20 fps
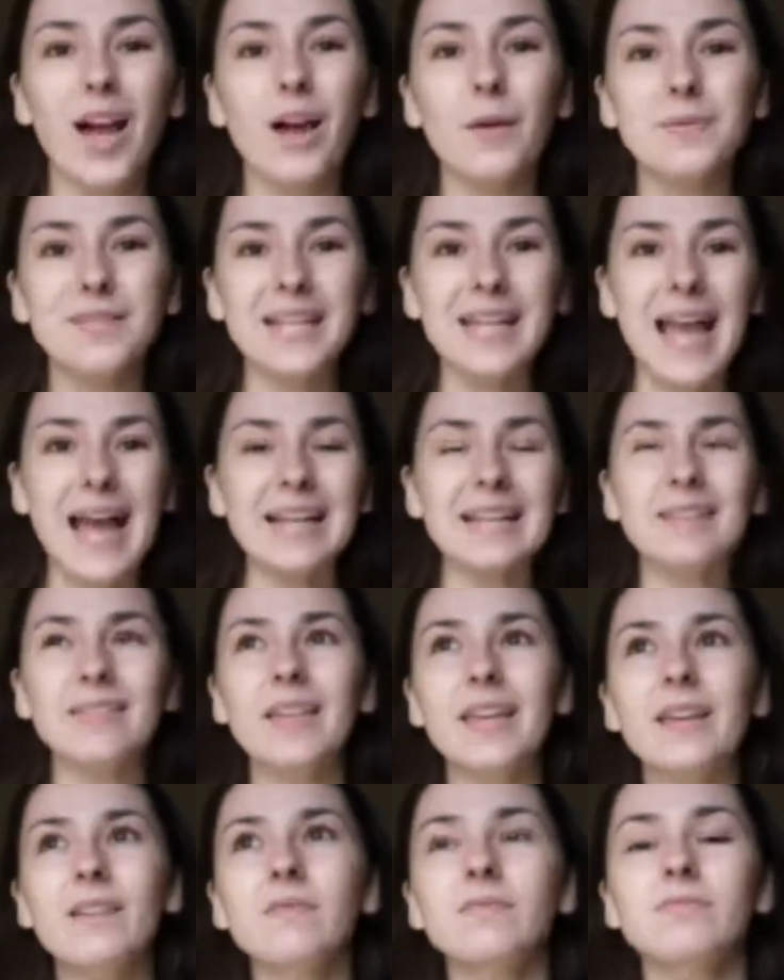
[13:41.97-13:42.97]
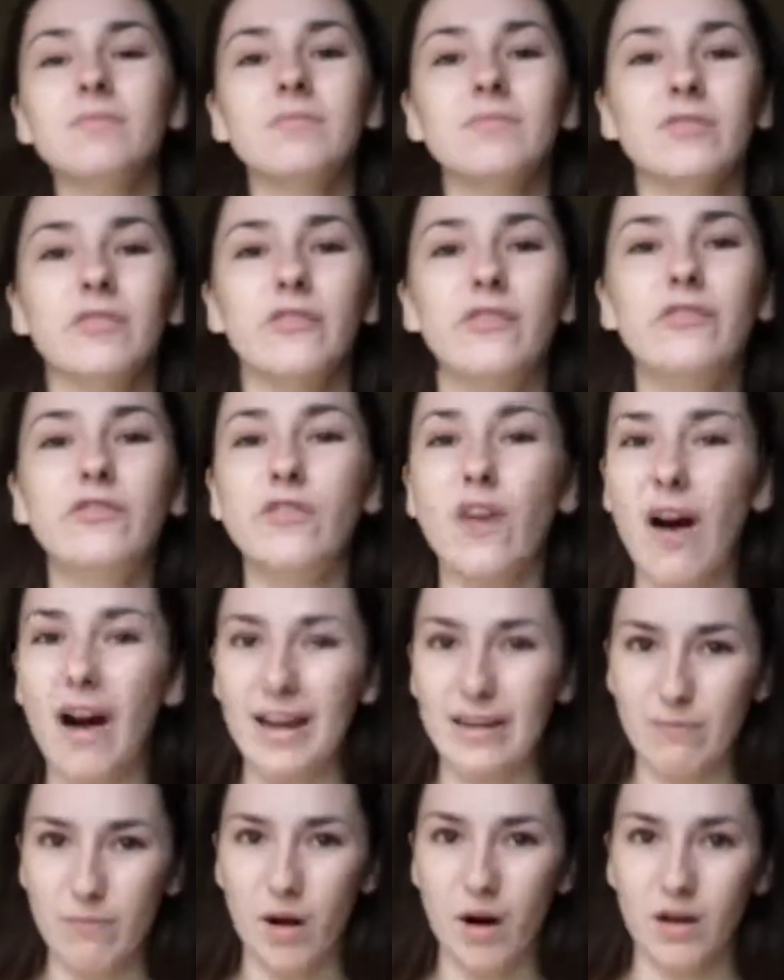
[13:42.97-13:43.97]
I would say anything
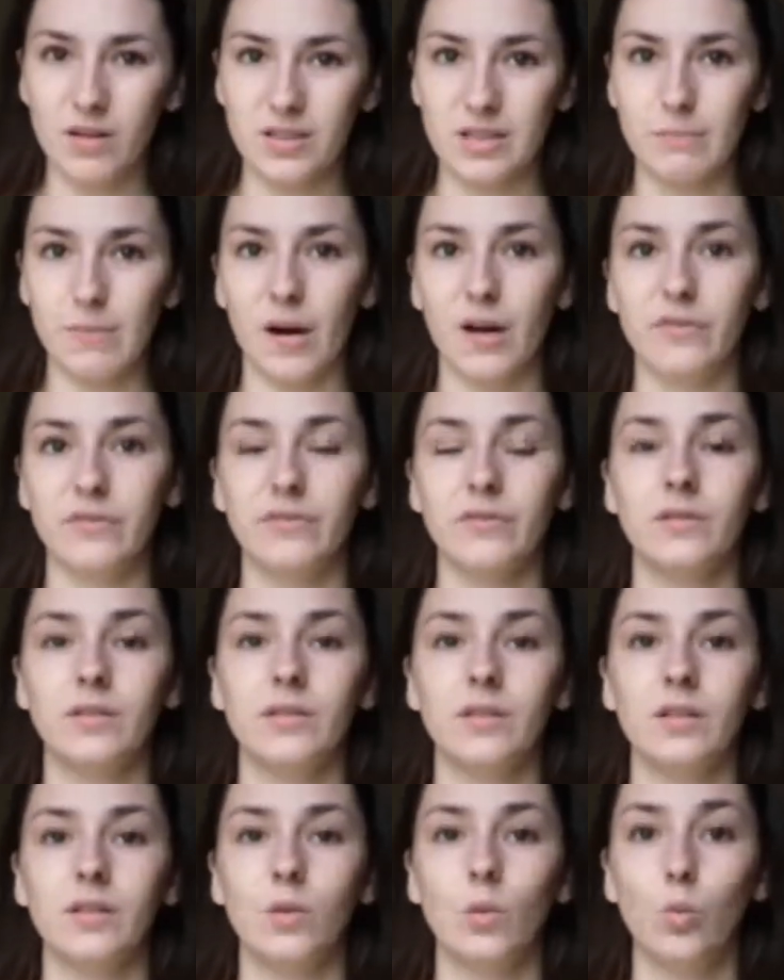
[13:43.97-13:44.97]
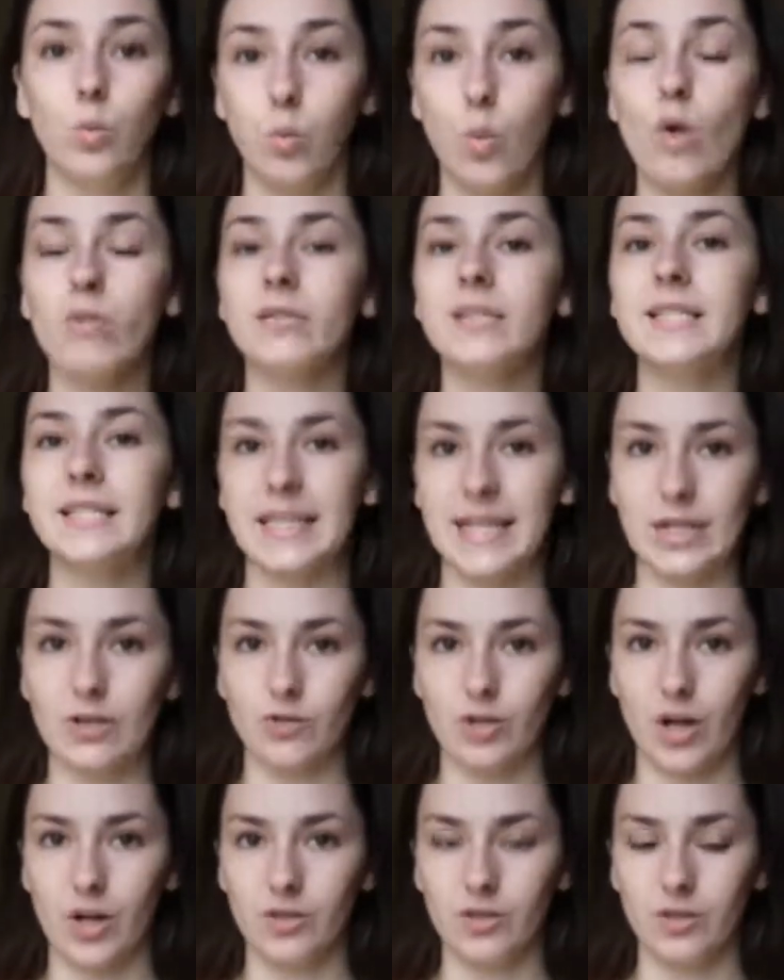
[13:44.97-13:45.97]
5 marks and above warrants an
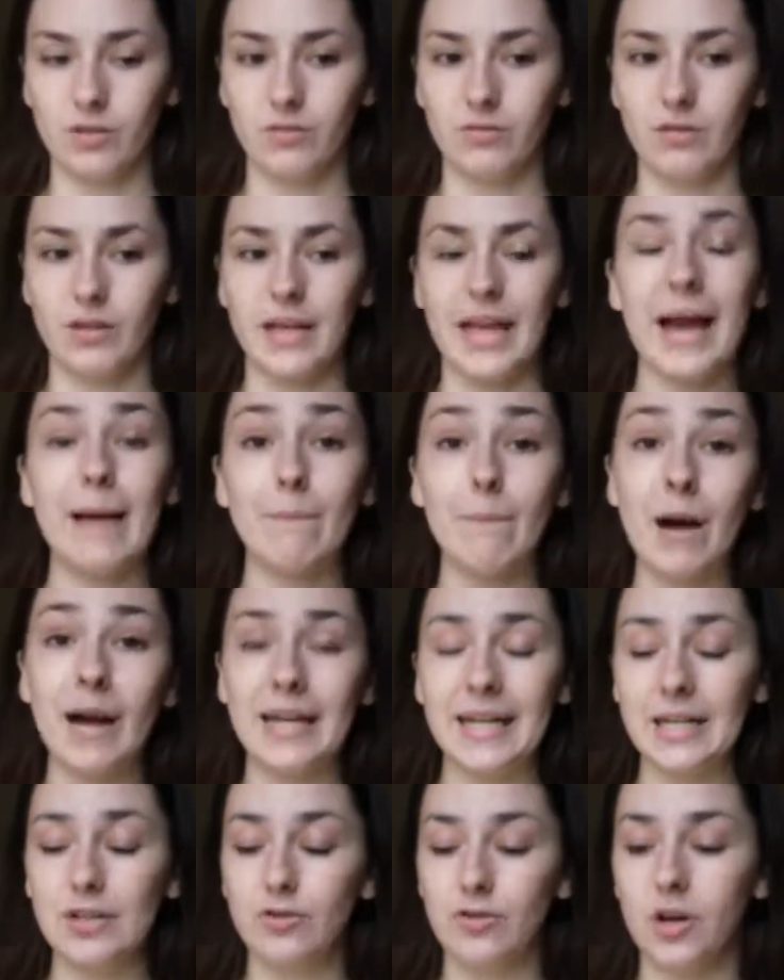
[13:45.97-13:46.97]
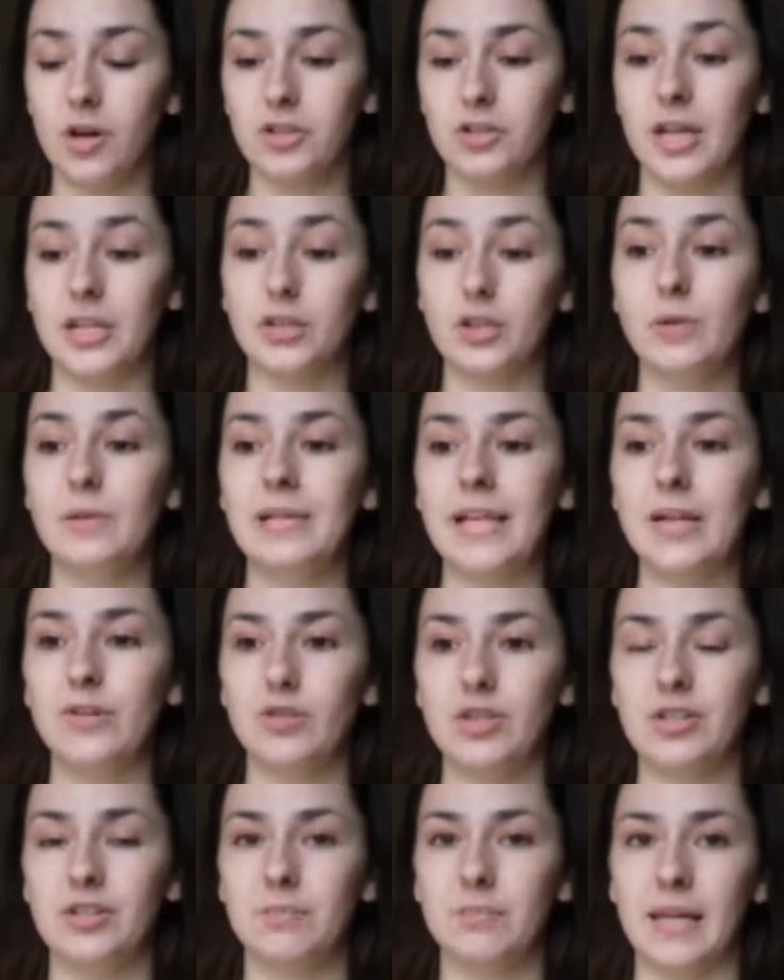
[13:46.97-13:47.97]
introduction. And by an introduction, I do
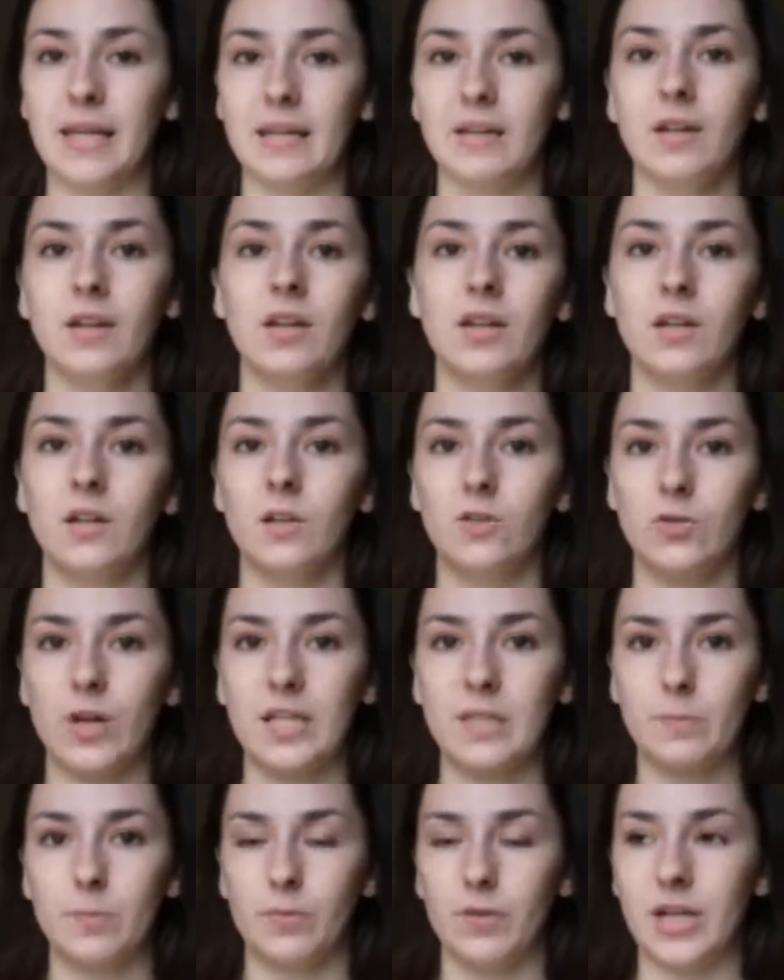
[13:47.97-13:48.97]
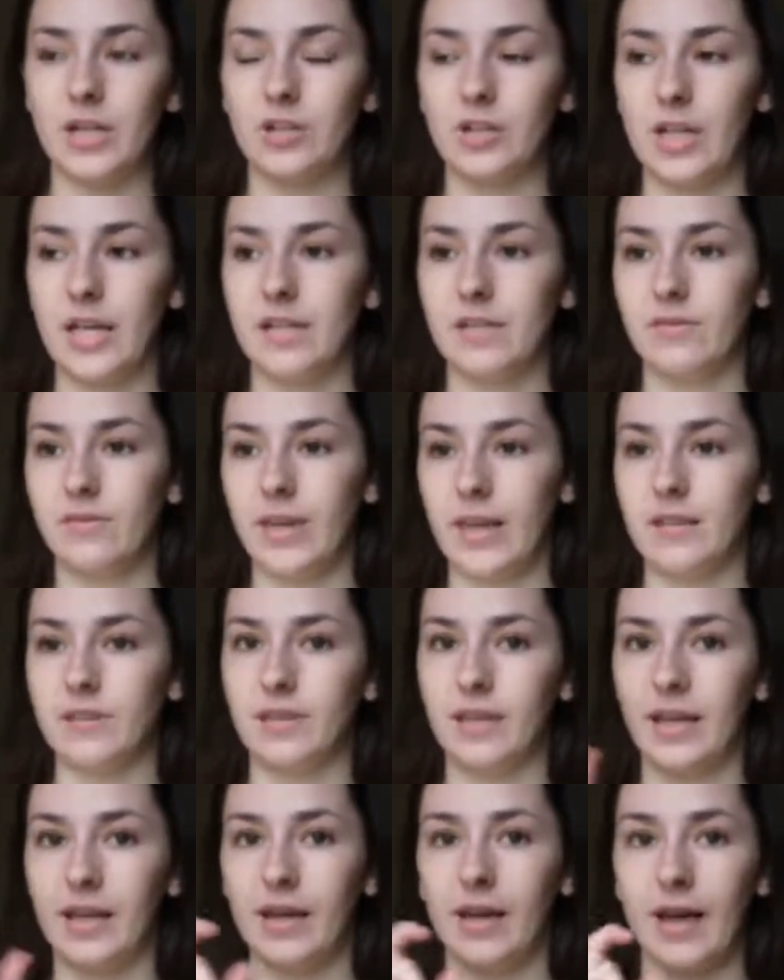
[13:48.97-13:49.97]
literally just mean transpiration is
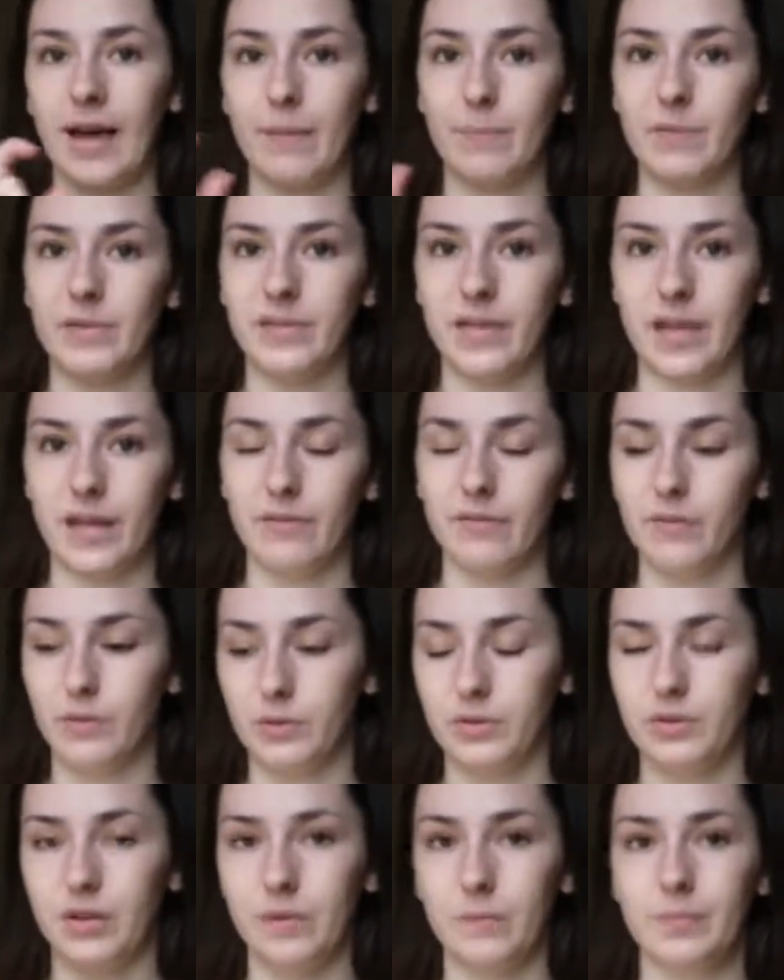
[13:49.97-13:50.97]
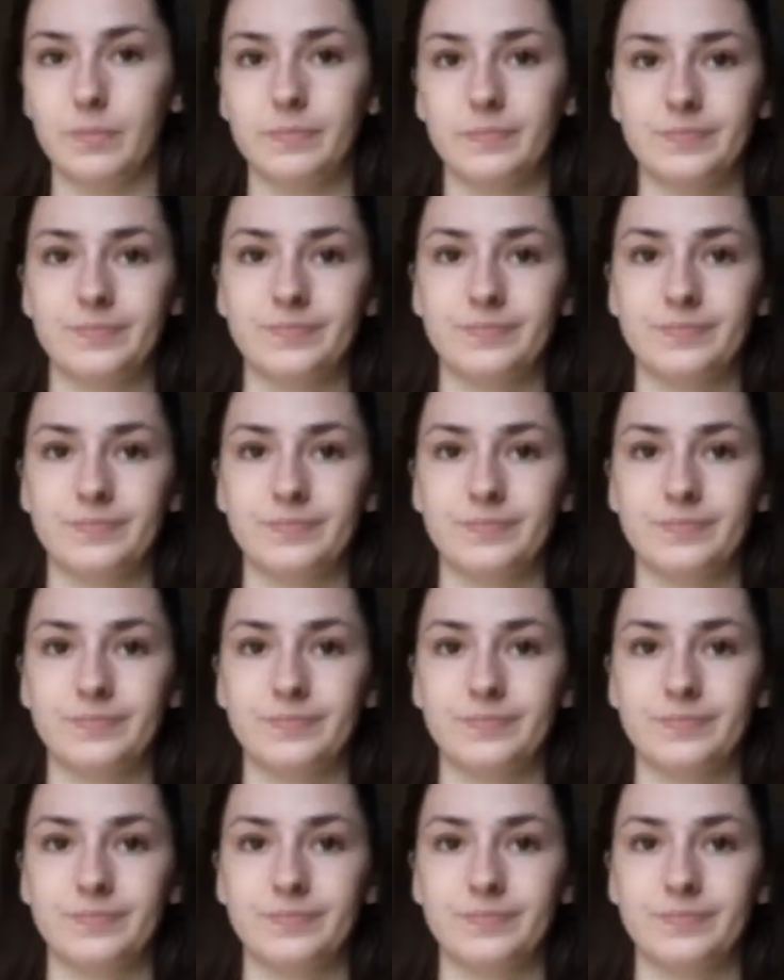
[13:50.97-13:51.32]
this, it happens here, full stop.